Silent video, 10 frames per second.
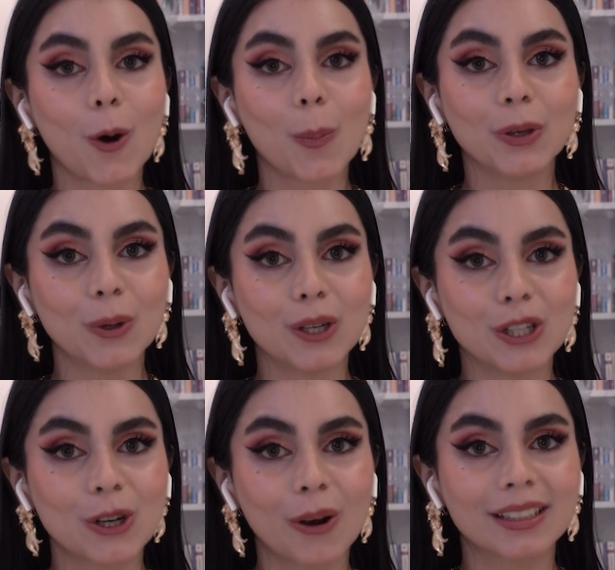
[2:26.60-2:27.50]
hope you
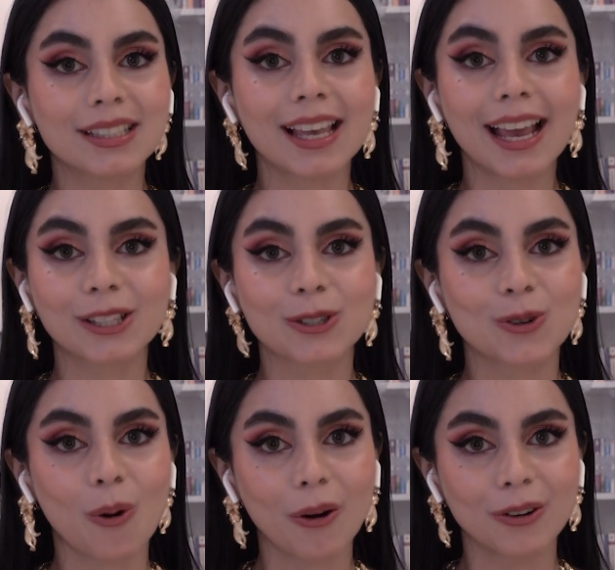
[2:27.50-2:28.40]
enjoyed this
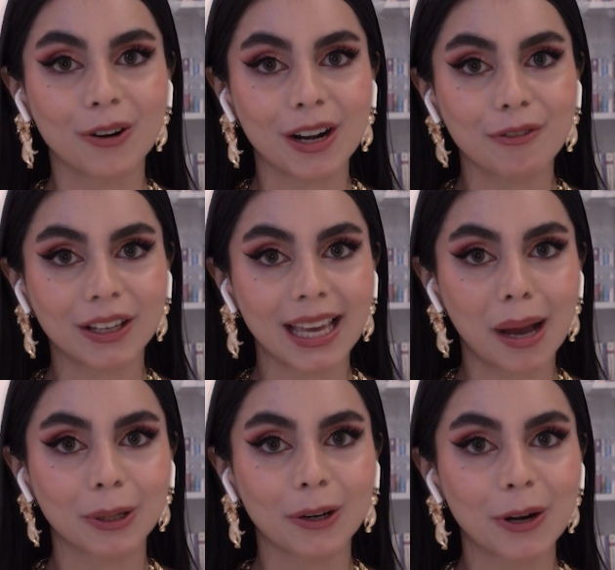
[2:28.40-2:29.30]
extraordinary
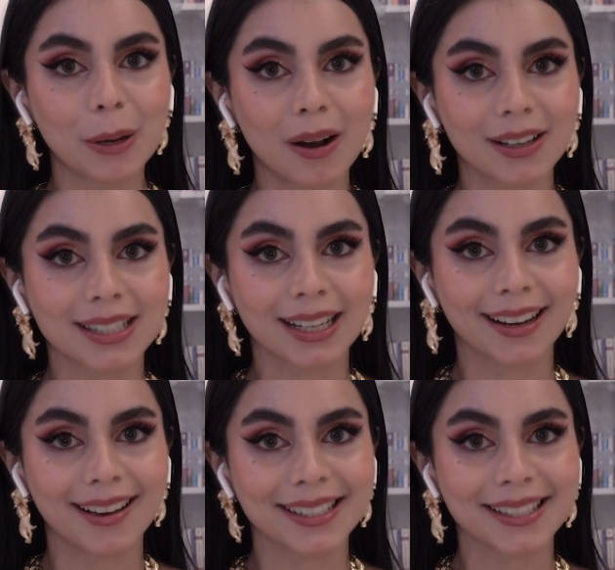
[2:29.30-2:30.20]
vocabulary
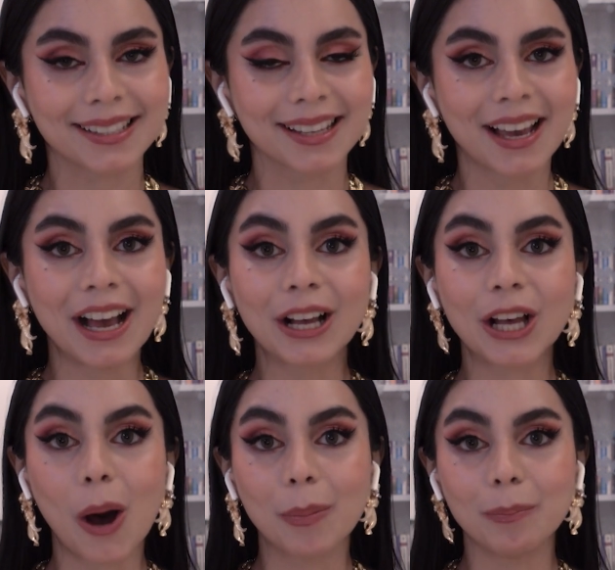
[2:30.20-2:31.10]
masterclass.
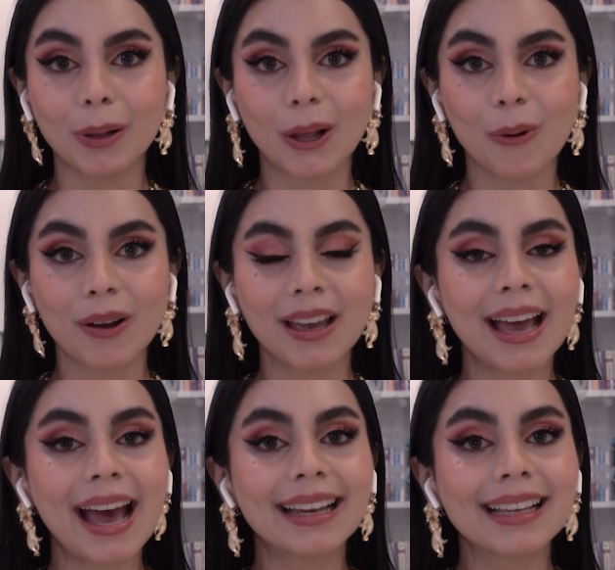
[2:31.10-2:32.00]
Comment below
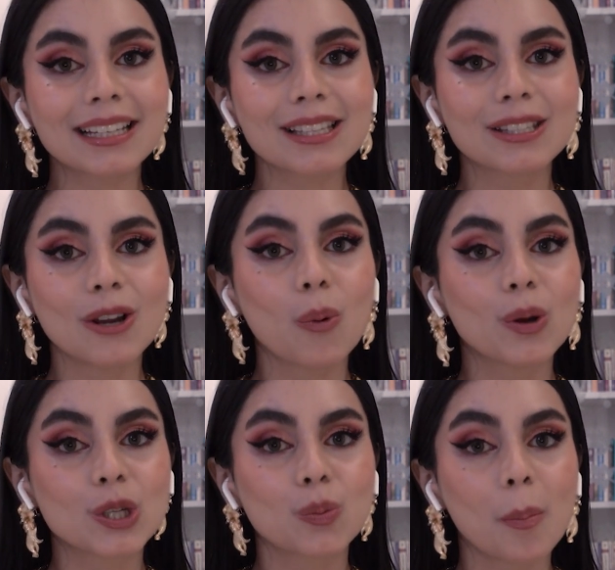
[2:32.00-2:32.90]
and let us know
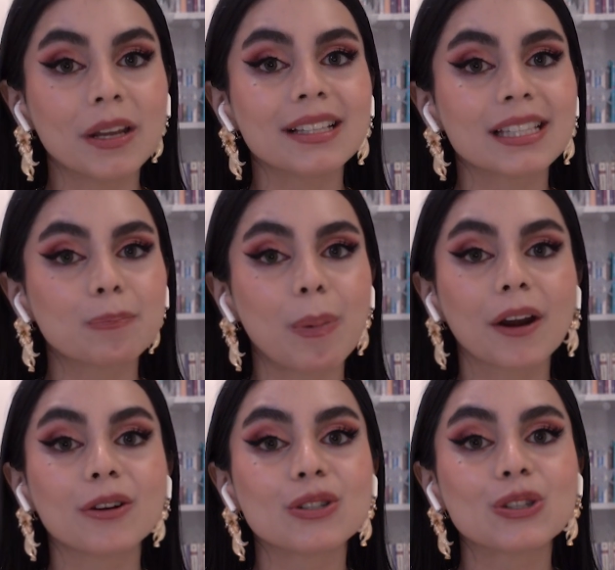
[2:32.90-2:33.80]
which woman
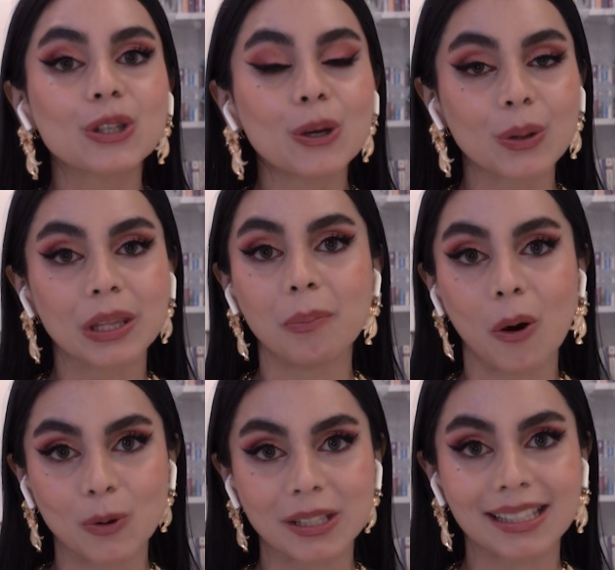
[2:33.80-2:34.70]
inspires you the
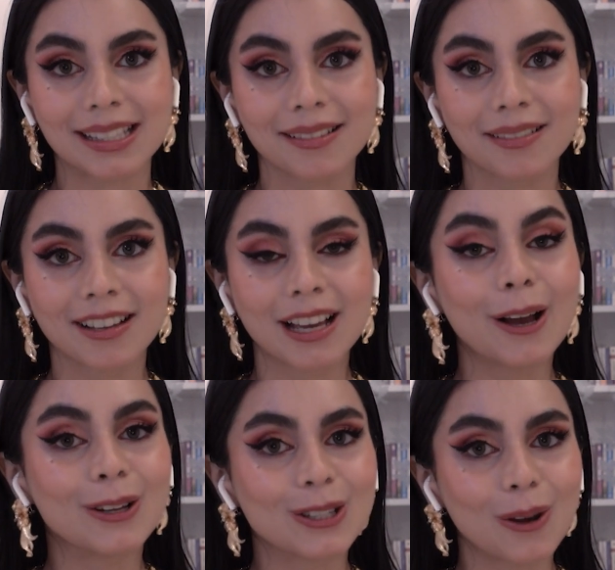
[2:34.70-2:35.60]
most.
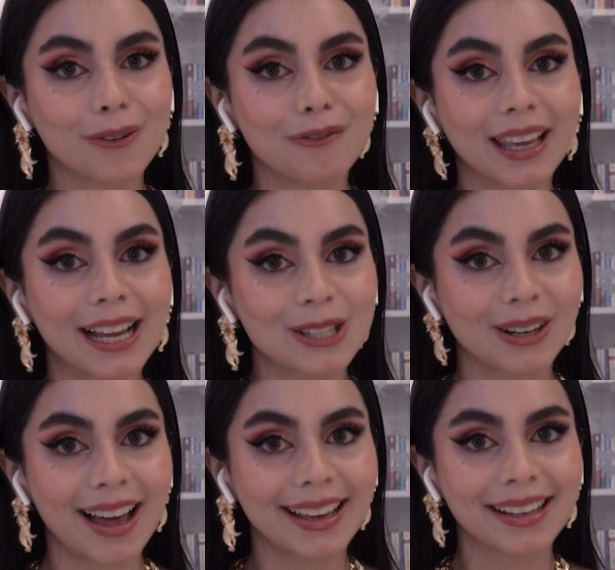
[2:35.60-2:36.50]
Don't forget
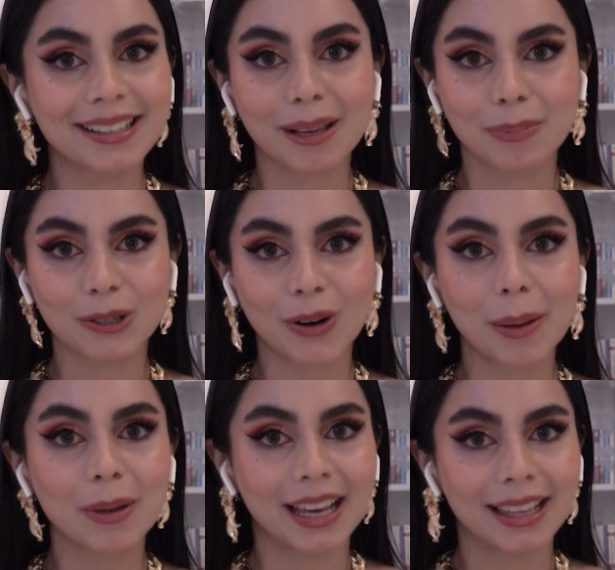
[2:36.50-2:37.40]
to like,
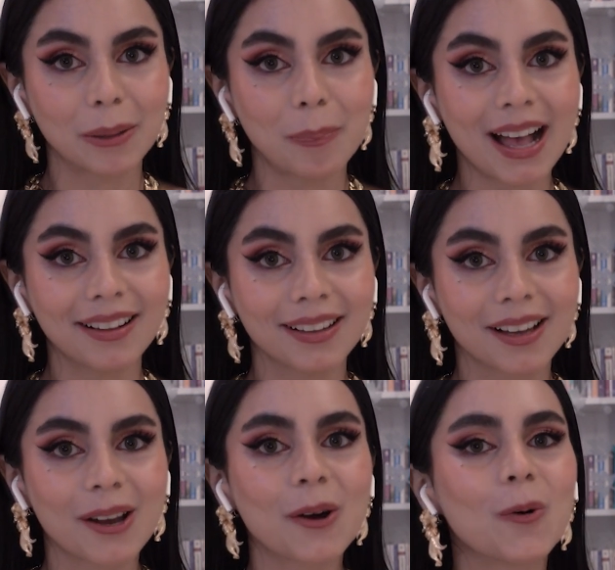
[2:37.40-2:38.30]
subscribe, and hit the bell.
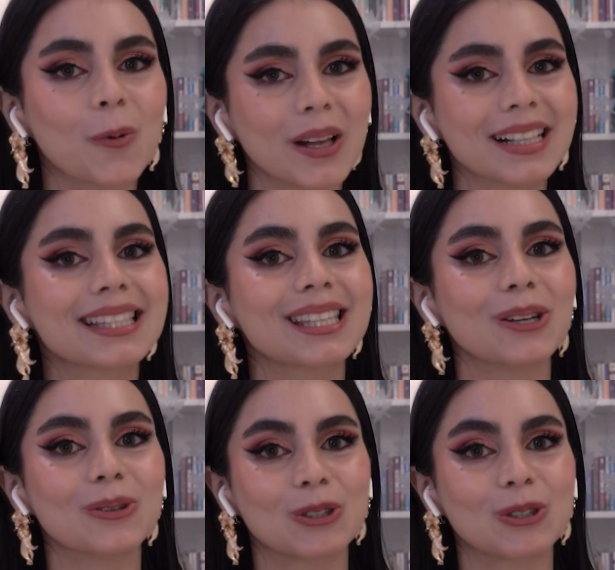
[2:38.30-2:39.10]
We'll see you